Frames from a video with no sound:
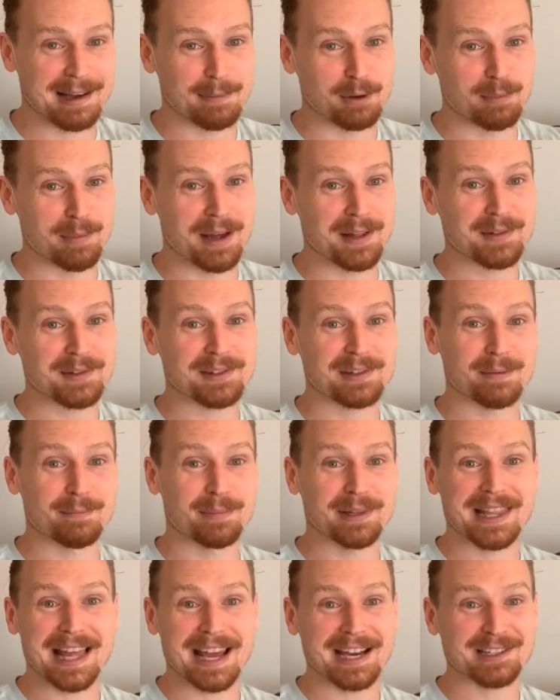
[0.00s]
couple months,
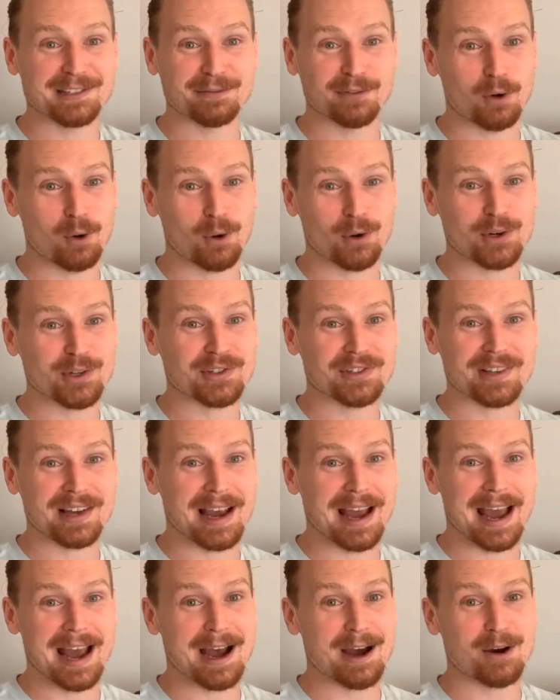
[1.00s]
but that is of course
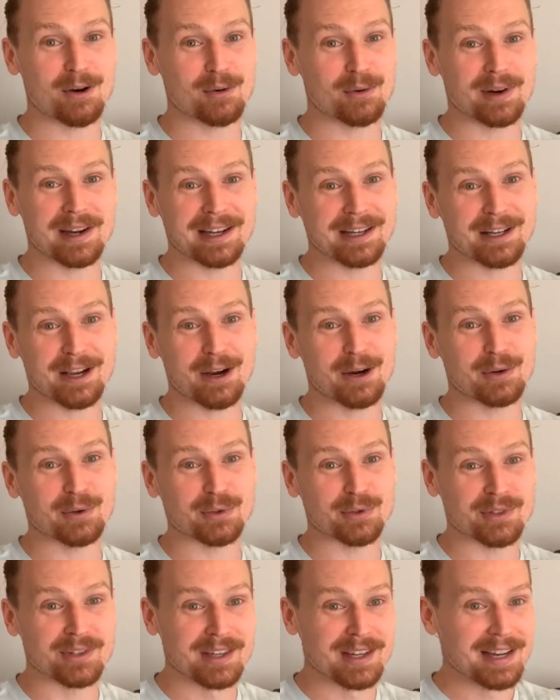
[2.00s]
how it
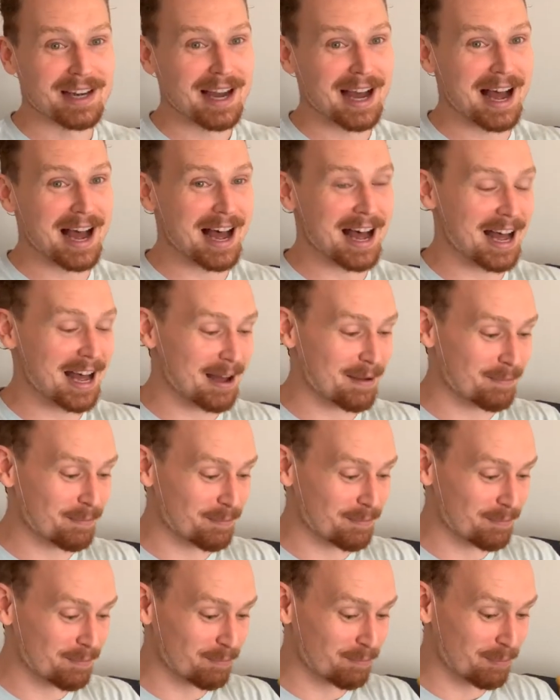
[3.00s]
goes.
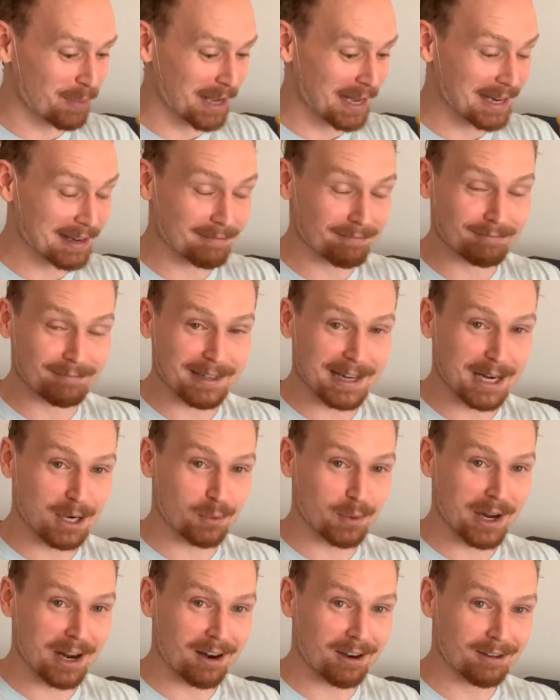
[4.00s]
But here
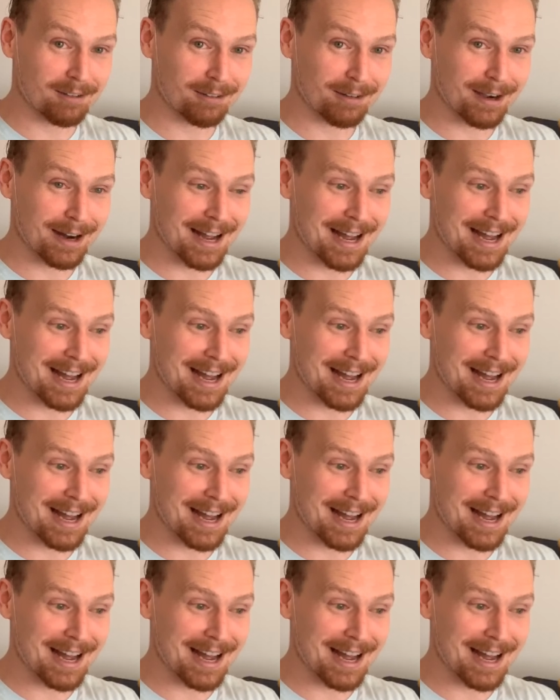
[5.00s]
we are.